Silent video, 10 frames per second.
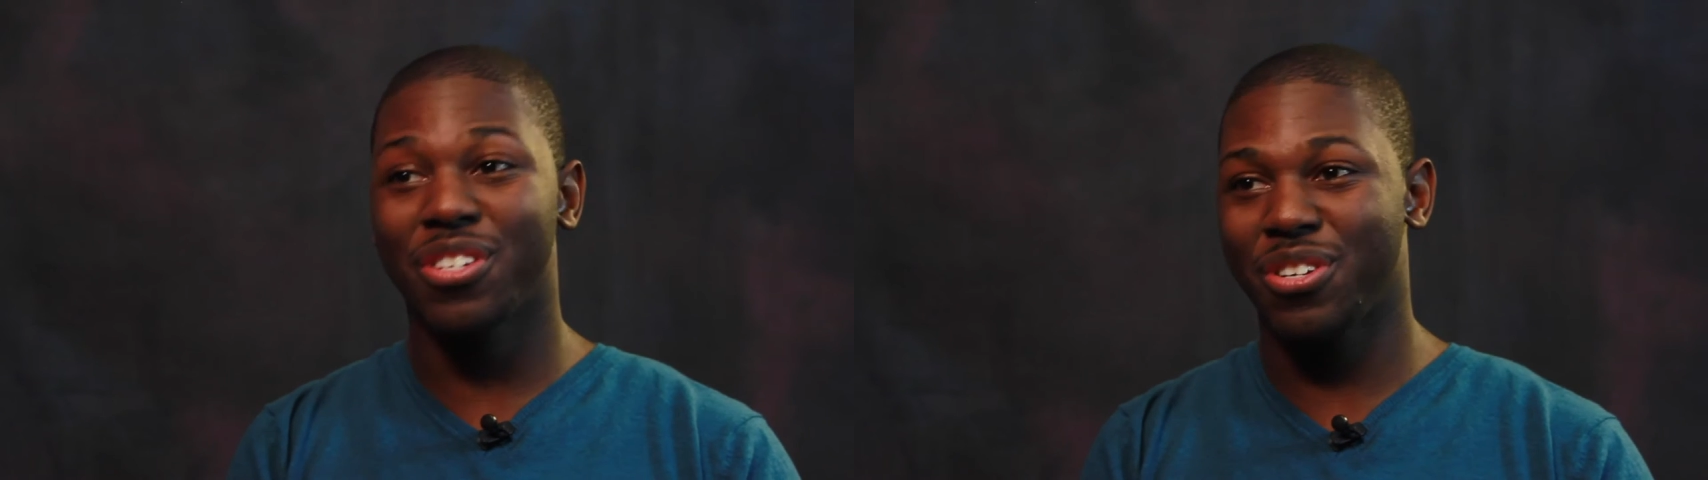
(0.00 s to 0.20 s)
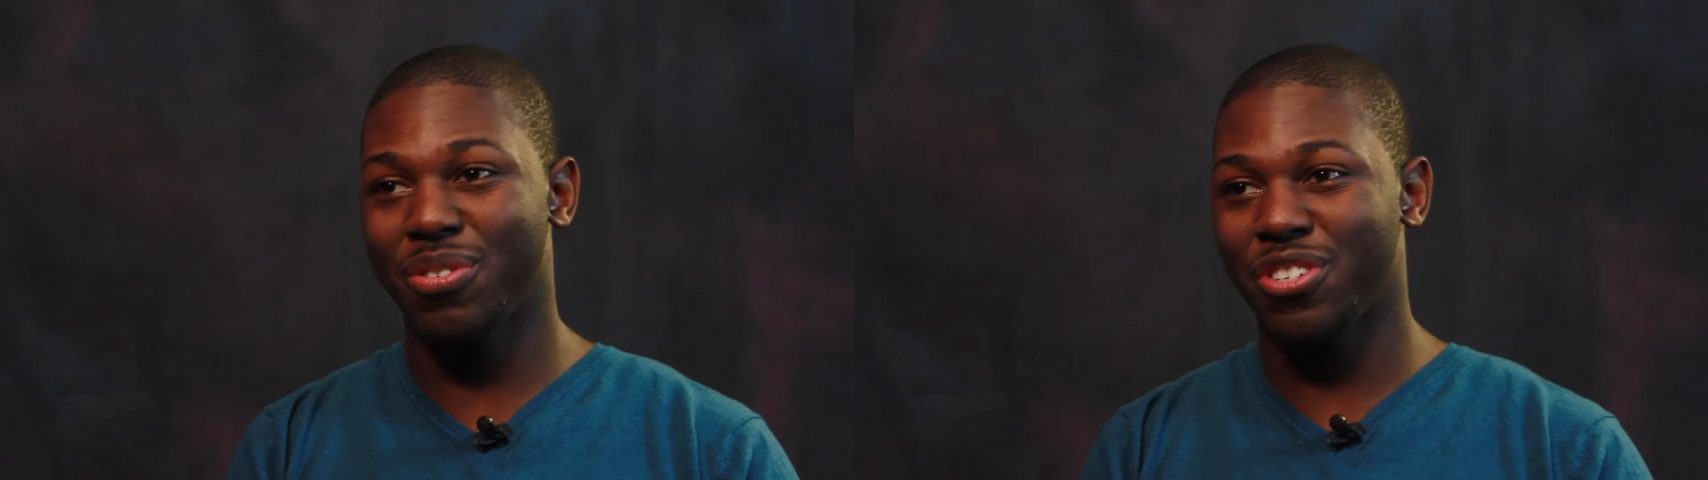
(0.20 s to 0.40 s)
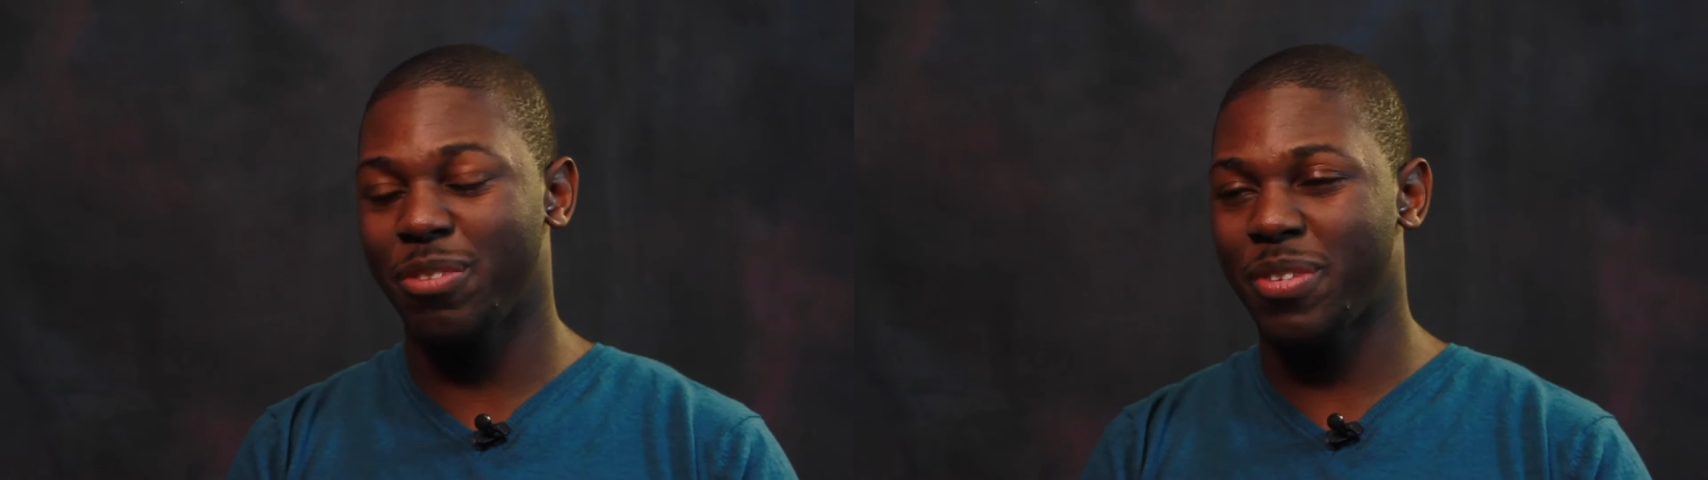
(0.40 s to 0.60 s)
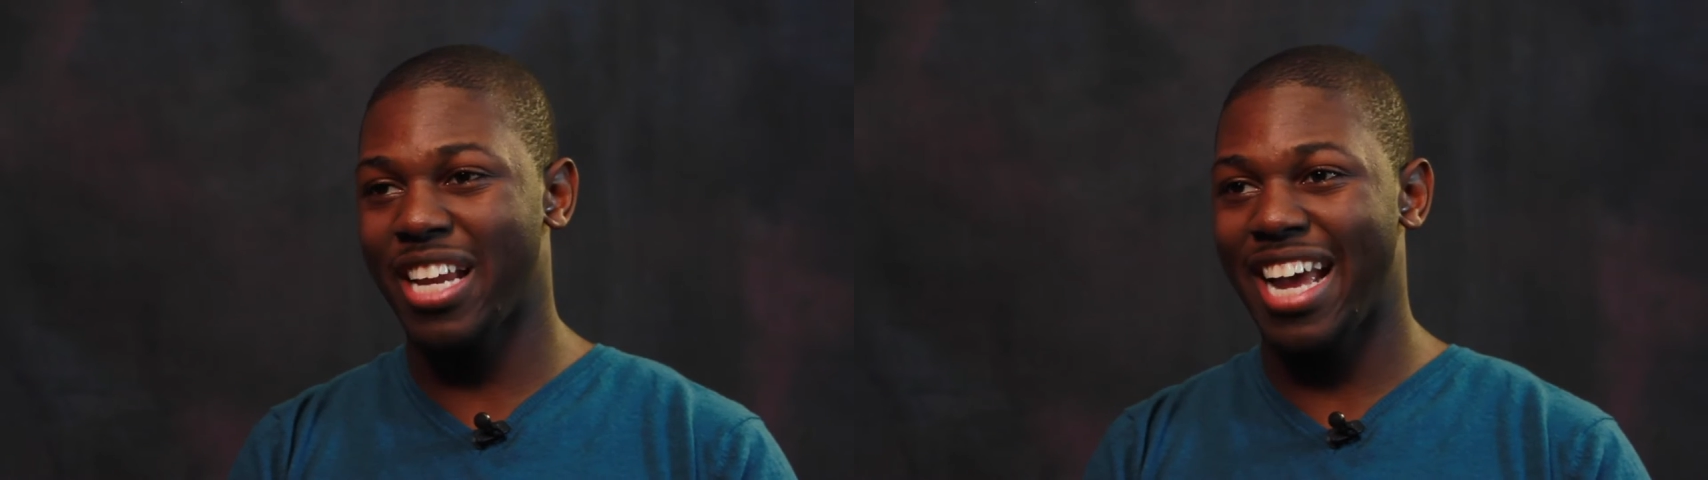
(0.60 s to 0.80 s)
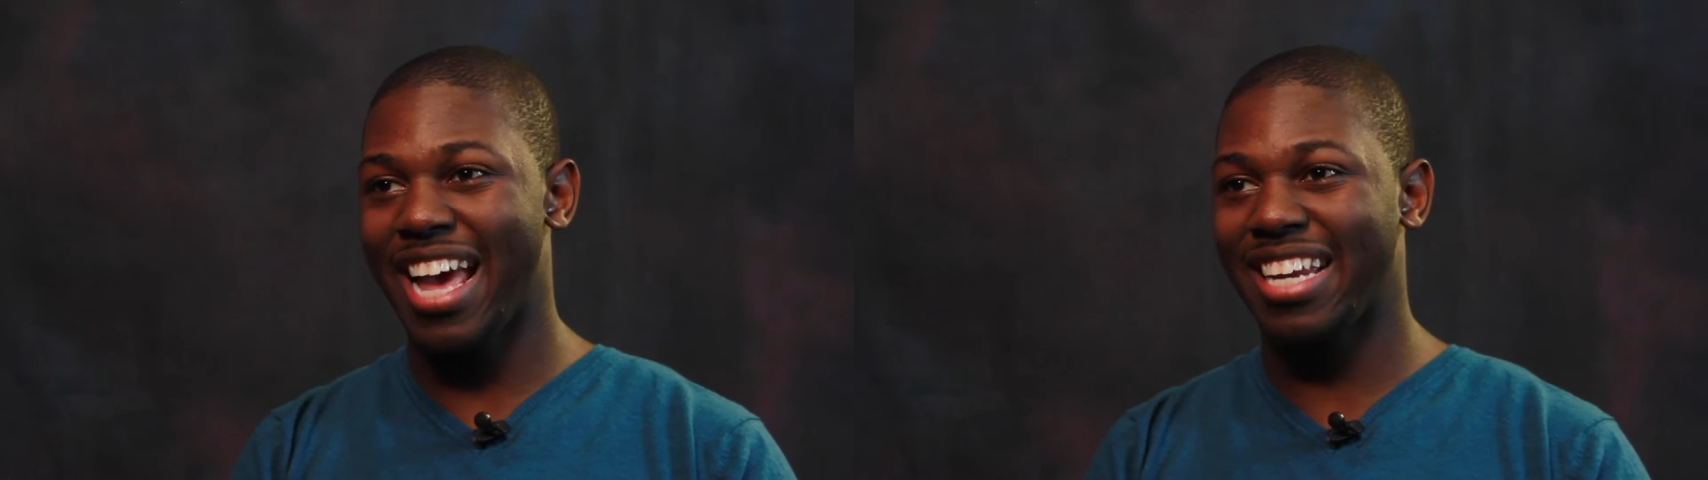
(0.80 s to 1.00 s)
internships
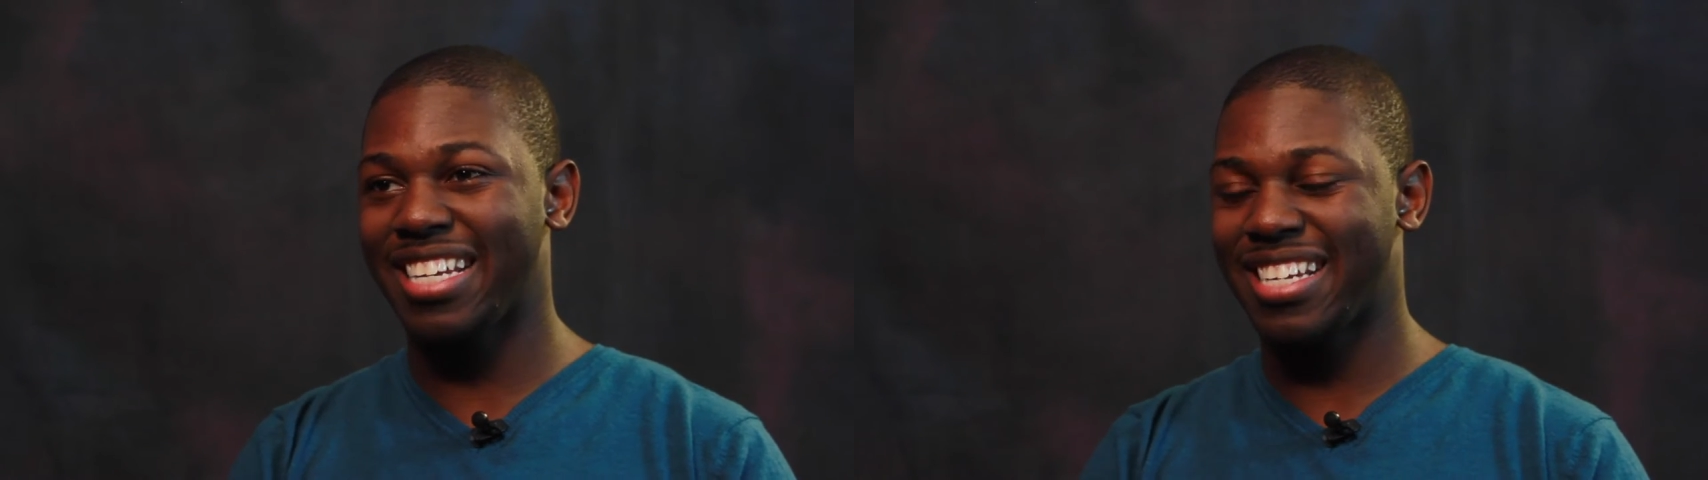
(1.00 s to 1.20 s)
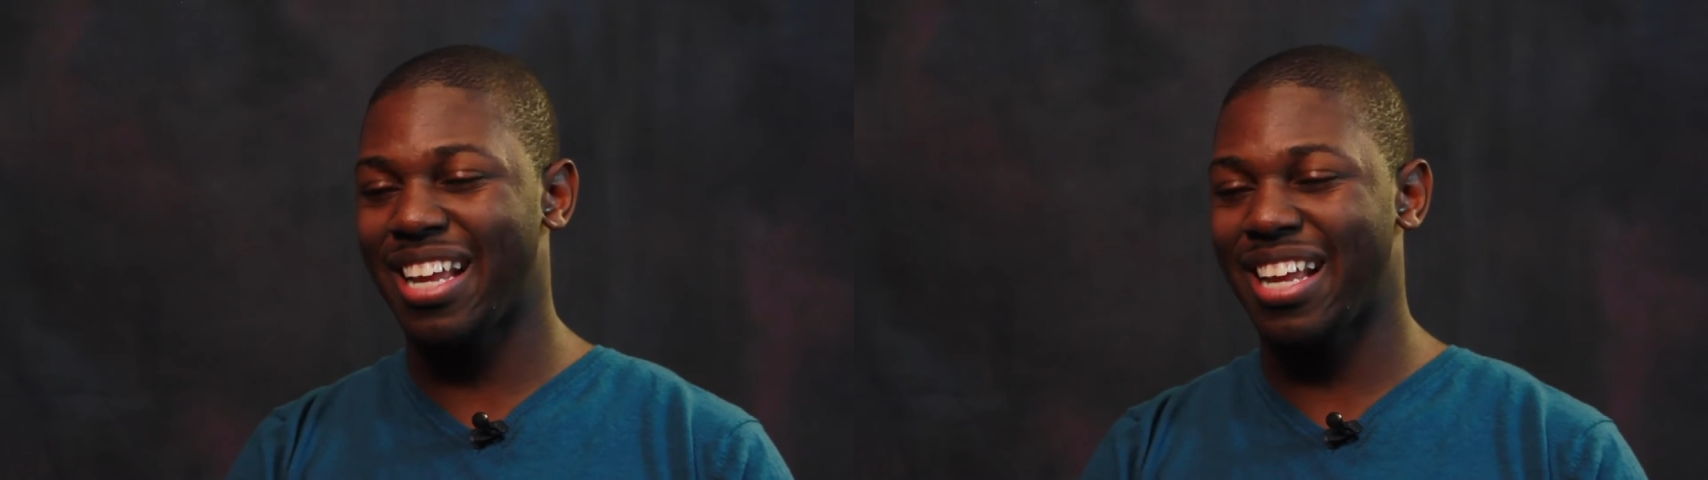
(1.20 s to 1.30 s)
that I had at a